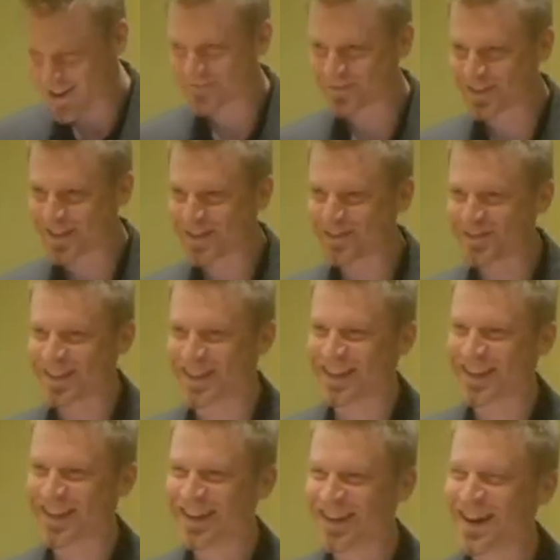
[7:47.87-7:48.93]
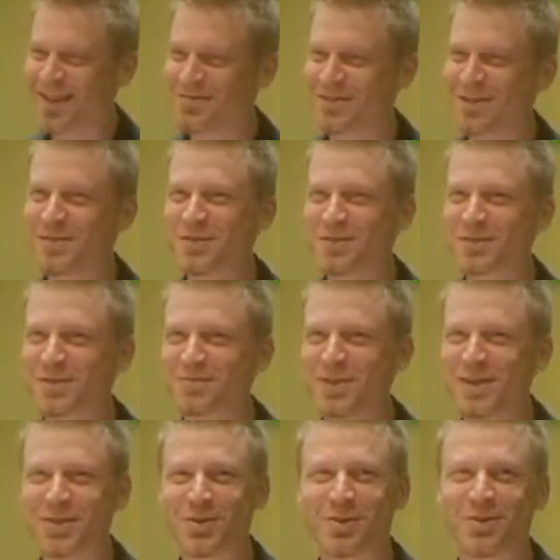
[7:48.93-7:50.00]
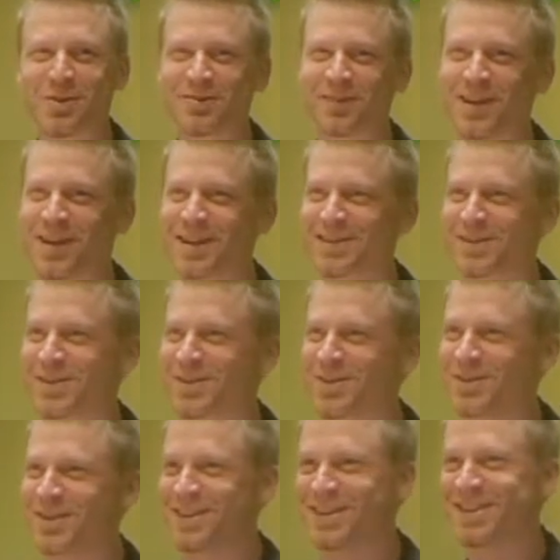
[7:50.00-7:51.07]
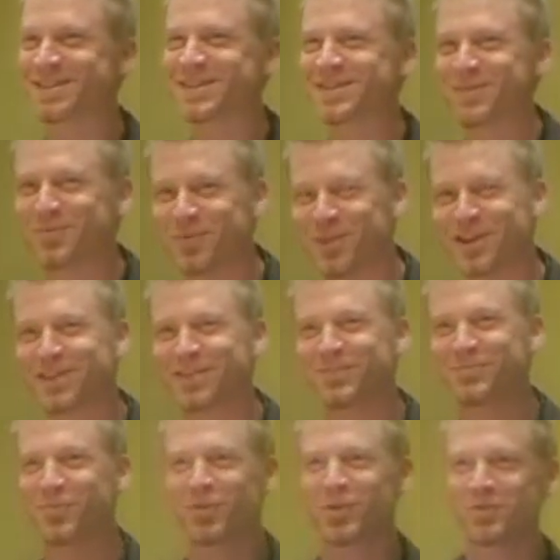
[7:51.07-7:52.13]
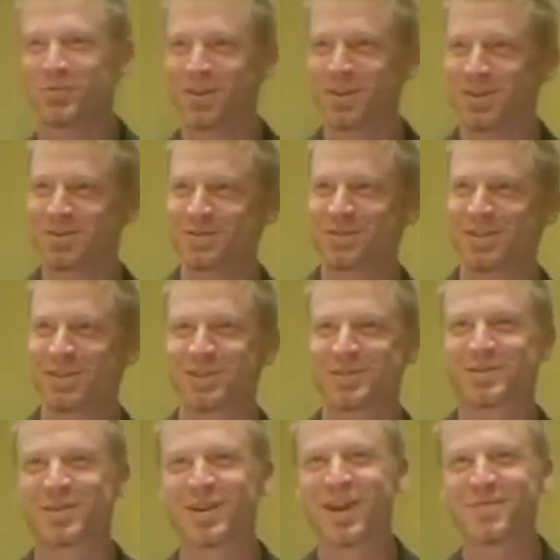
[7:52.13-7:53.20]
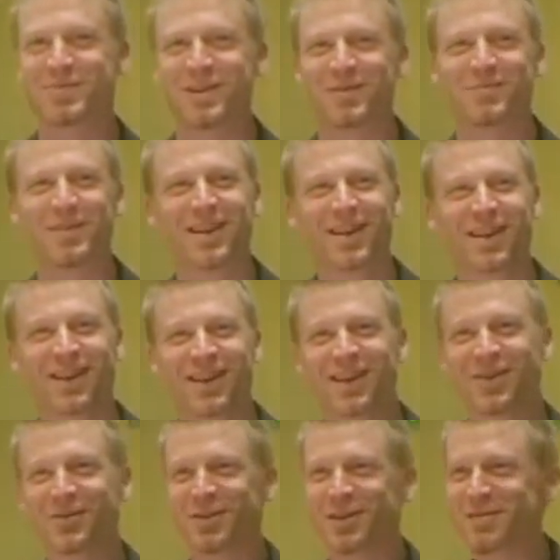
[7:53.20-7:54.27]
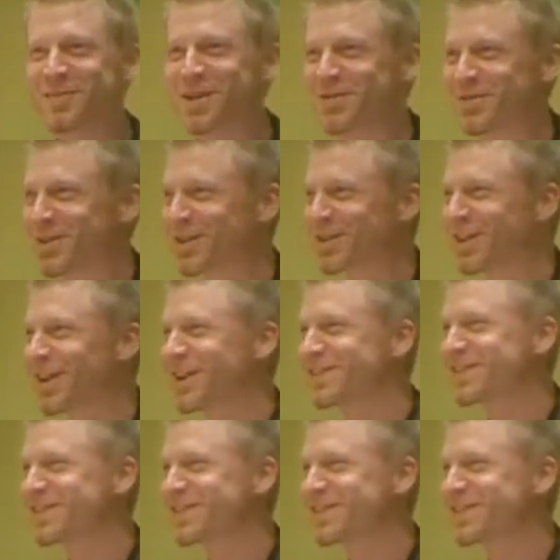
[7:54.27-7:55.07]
believe he was a bit horrified to learn that this is the one word we used to describe him when he met with our class